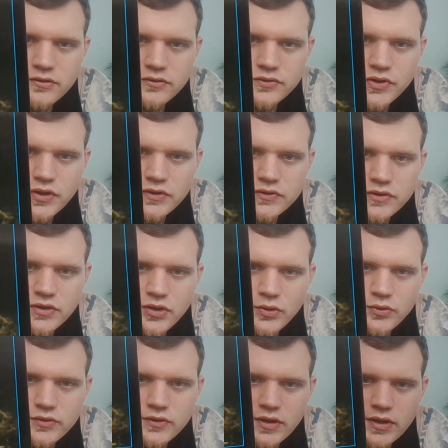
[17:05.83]
Jason
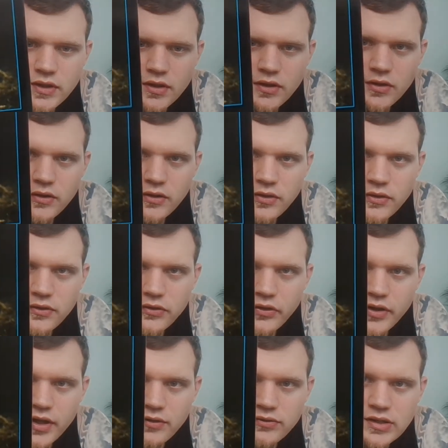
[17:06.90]
Goes to Hell. So
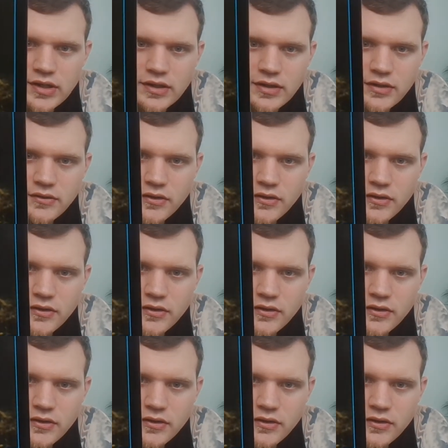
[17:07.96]
like I said,